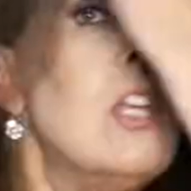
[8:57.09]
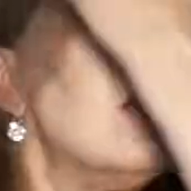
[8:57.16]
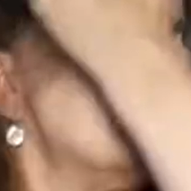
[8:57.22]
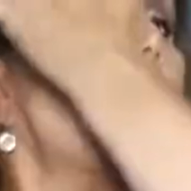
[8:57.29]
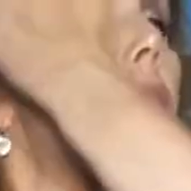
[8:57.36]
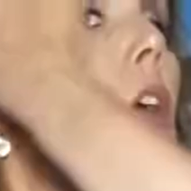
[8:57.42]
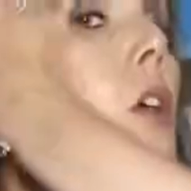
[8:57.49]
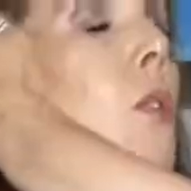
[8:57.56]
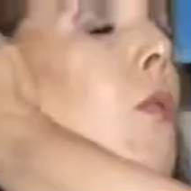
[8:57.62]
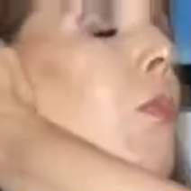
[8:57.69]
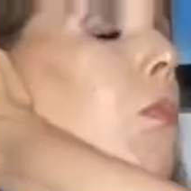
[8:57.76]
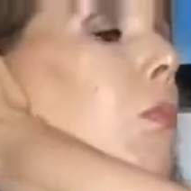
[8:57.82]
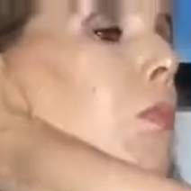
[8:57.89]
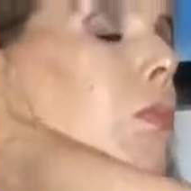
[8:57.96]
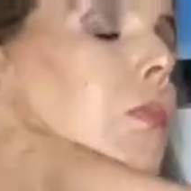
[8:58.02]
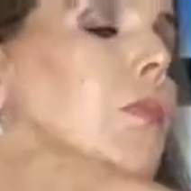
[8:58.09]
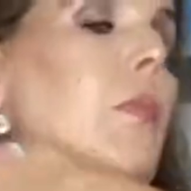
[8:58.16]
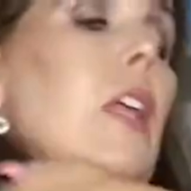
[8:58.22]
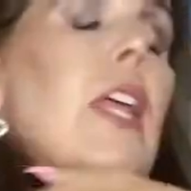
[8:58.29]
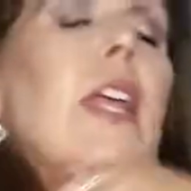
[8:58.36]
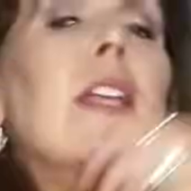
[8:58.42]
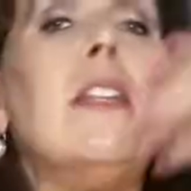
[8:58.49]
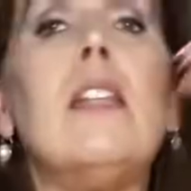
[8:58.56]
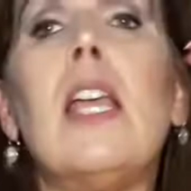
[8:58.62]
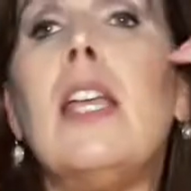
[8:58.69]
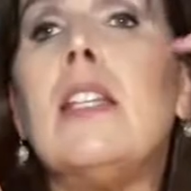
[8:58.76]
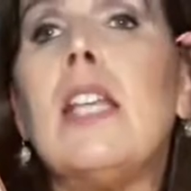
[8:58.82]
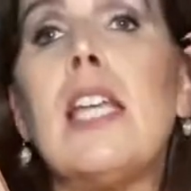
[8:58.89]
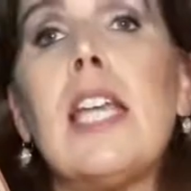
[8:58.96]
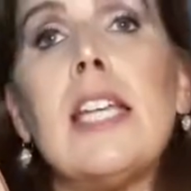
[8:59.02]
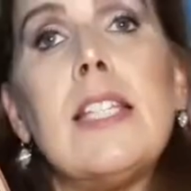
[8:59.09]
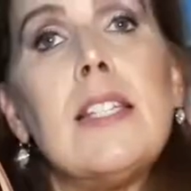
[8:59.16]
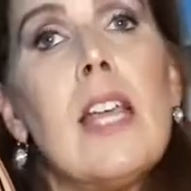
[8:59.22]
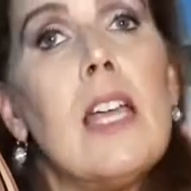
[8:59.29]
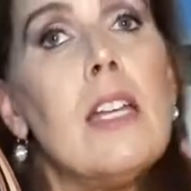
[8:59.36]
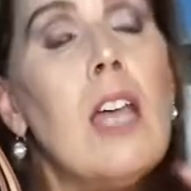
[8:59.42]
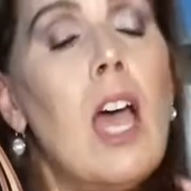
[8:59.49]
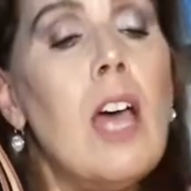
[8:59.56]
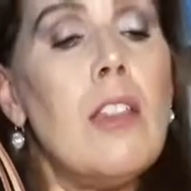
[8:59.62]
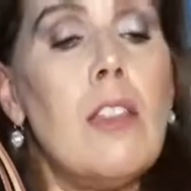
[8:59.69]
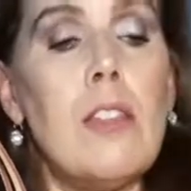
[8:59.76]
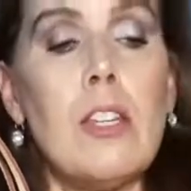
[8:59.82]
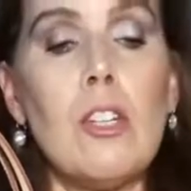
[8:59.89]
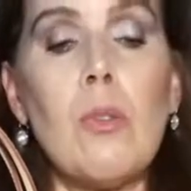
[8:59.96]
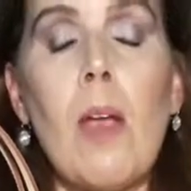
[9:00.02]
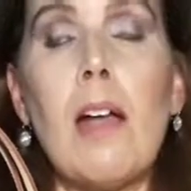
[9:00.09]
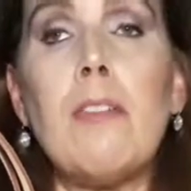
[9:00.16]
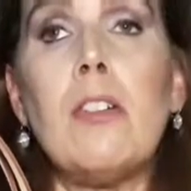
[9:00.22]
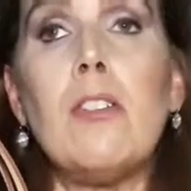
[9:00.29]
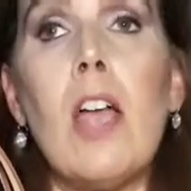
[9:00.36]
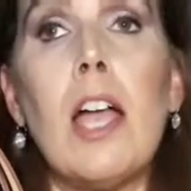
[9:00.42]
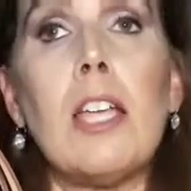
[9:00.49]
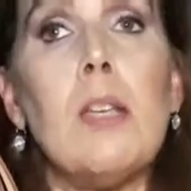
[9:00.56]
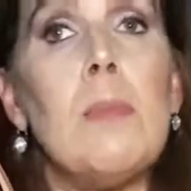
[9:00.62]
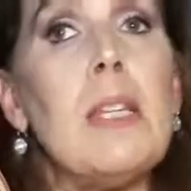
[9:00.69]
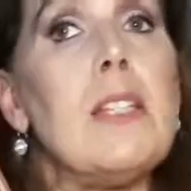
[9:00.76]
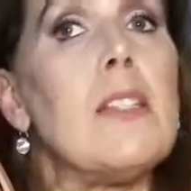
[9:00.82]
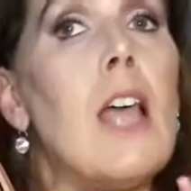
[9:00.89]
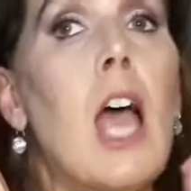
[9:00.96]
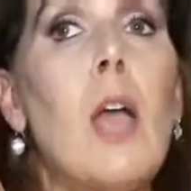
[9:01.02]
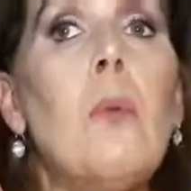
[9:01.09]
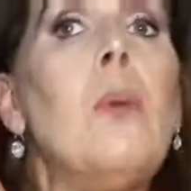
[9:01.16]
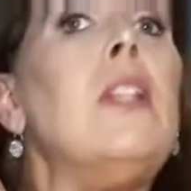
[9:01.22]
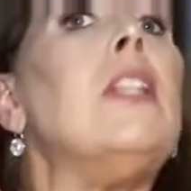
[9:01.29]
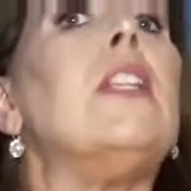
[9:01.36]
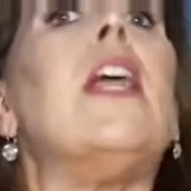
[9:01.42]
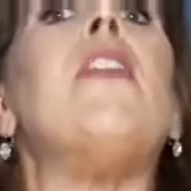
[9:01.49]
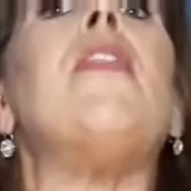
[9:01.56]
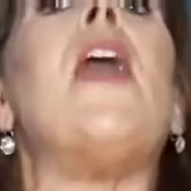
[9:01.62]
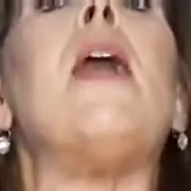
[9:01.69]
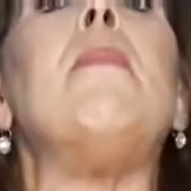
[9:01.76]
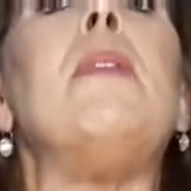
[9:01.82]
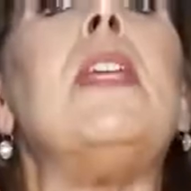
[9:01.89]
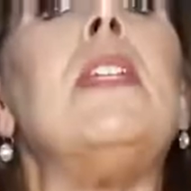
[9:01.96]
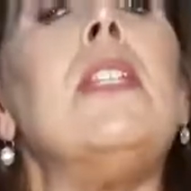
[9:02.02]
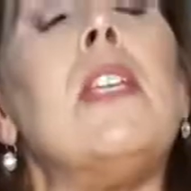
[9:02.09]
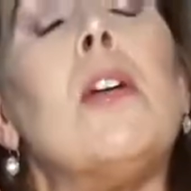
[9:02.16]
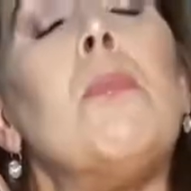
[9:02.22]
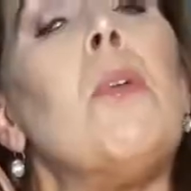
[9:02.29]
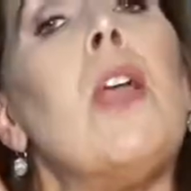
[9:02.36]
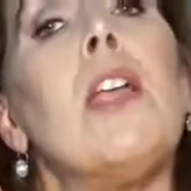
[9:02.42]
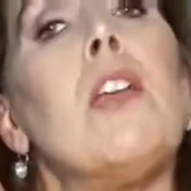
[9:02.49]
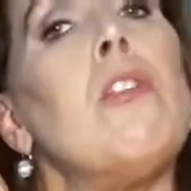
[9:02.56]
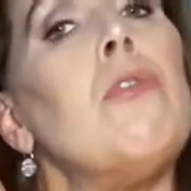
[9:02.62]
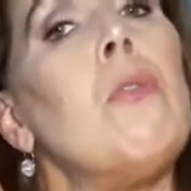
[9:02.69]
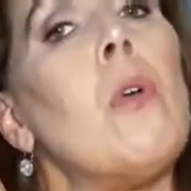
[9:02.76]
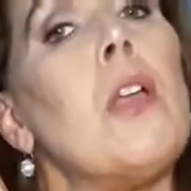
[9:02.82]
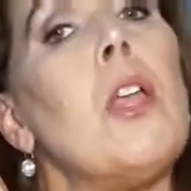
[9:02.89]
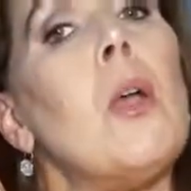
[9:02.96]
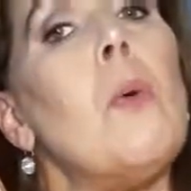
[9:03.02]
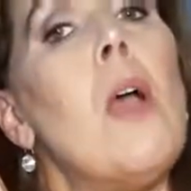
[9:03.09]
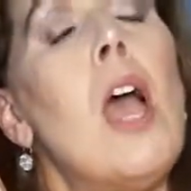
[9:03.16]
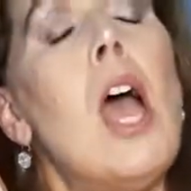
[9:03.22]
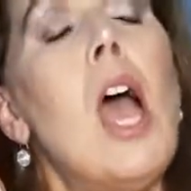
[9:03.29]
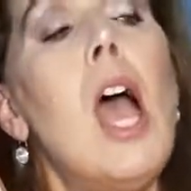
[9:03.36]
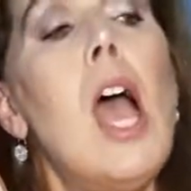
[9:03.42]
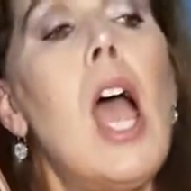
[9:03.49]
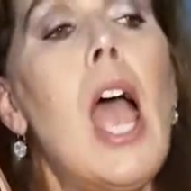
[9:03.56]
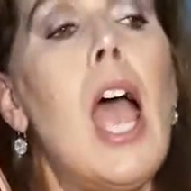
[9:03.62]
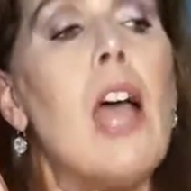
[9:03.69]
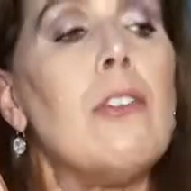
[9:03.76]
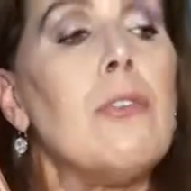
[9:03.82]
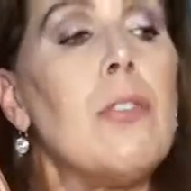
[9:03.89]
So, and like I said, other than travel documents, I wouldn't let that be a deal breaker for you. At